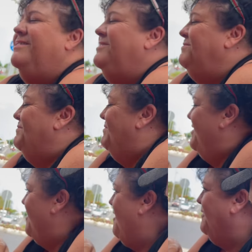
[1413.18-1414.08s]

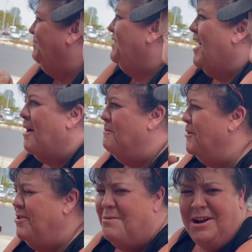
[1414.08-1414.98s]
I
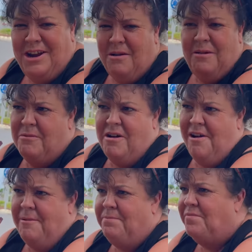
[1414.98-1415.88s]
wonder what you're doing at what?